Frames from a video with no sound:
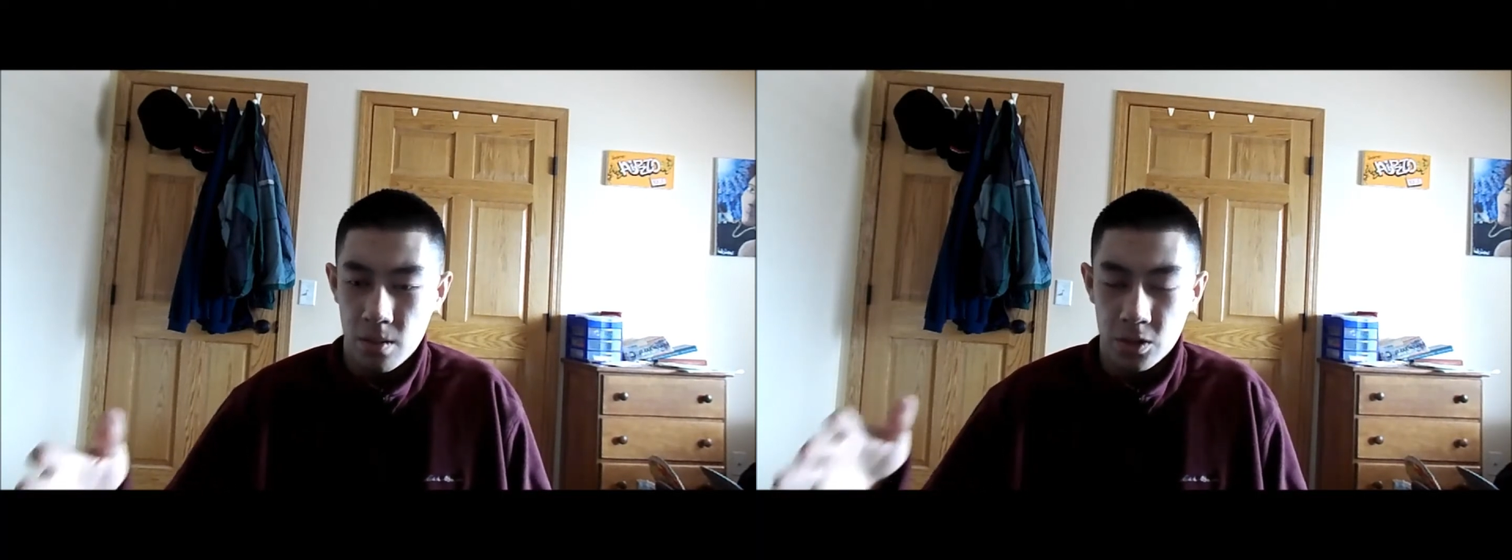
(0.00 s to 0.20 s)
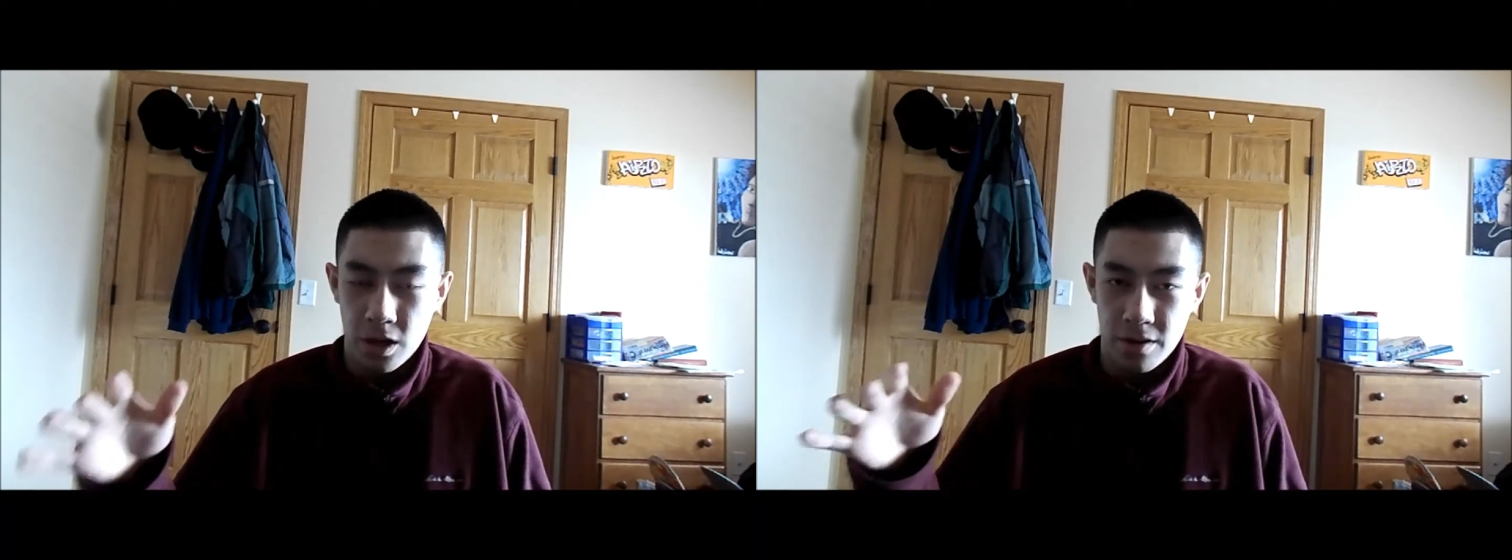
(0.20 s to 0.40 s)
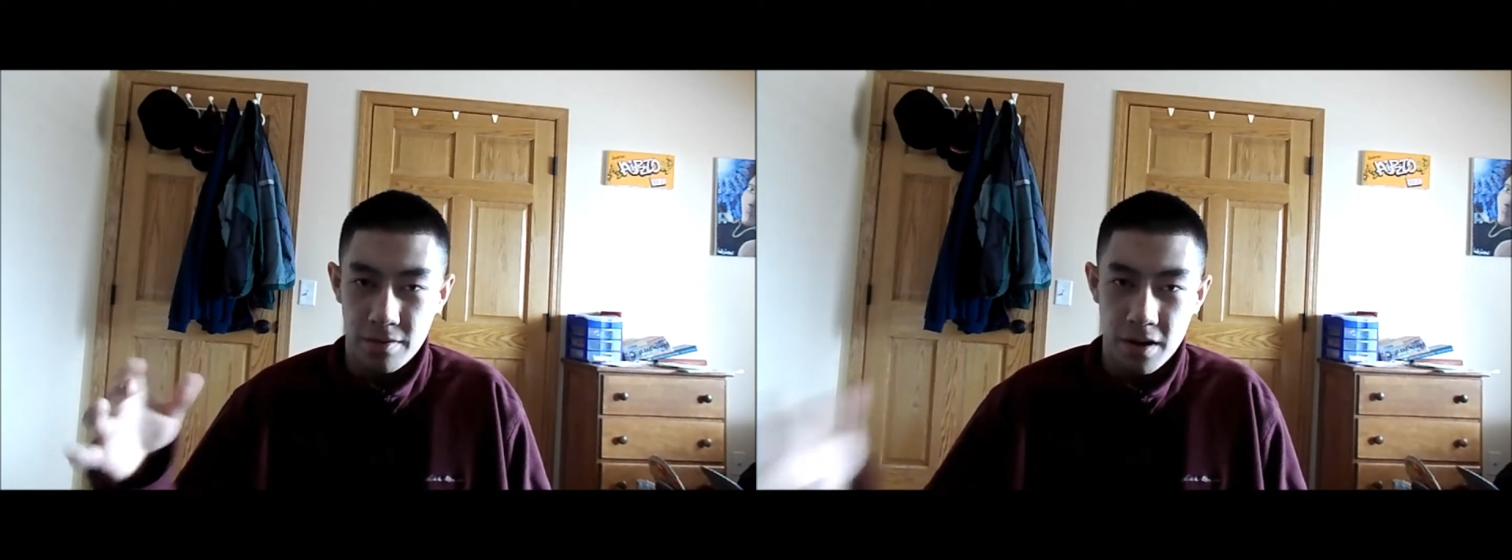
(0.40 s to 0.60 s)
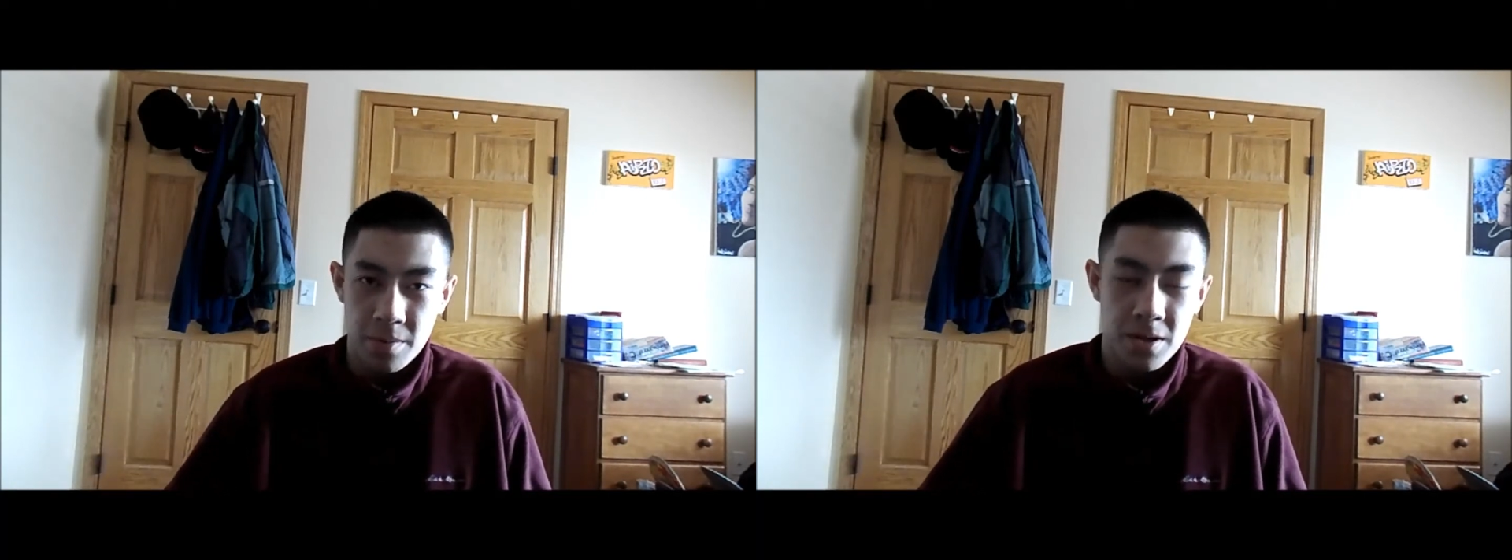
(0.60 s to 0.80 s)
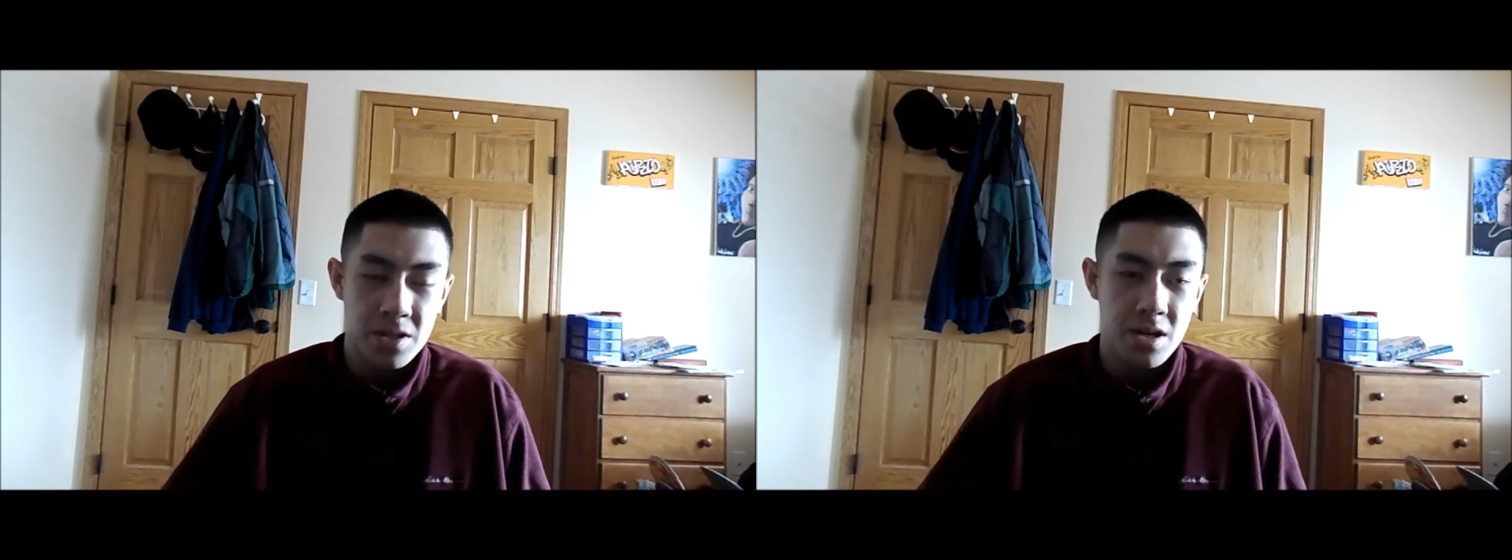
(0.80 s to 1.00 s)
I'm trying to
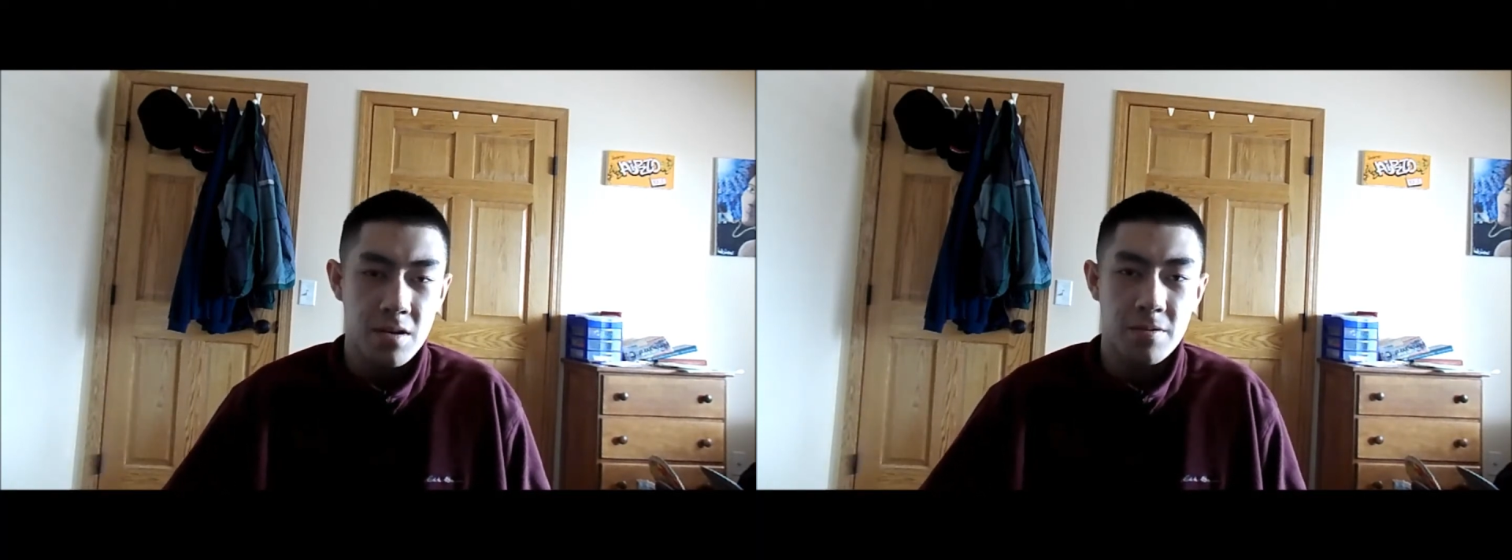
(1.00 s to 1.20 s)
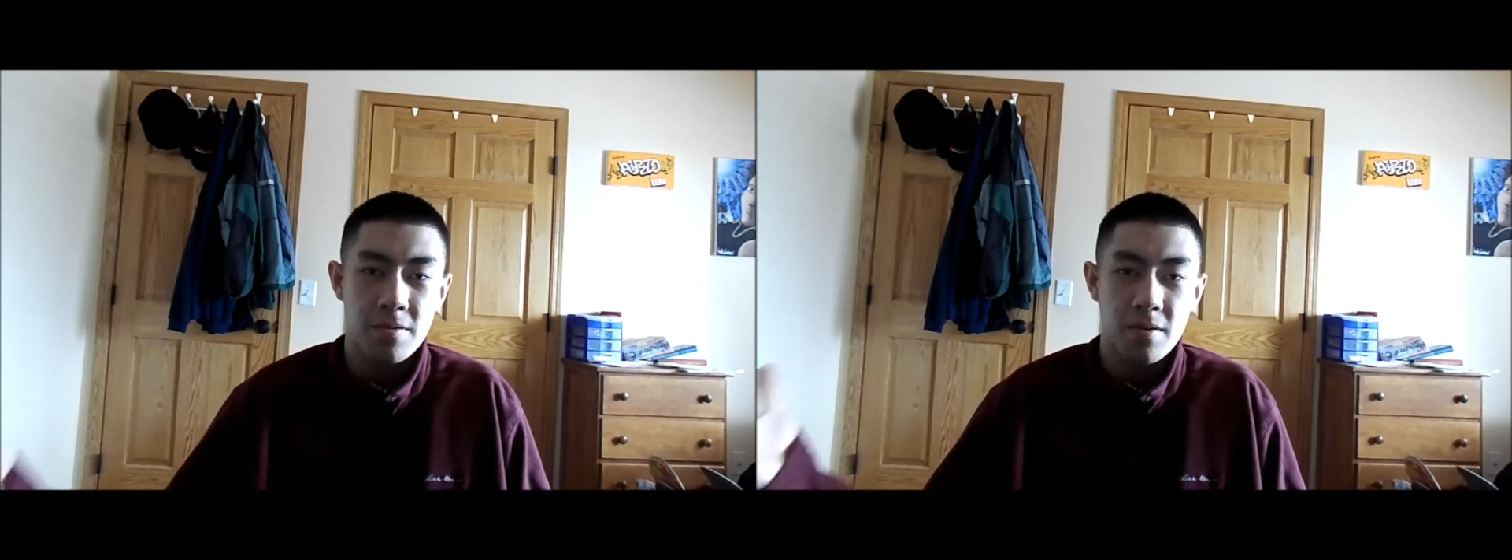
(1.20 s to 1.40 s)
find myself,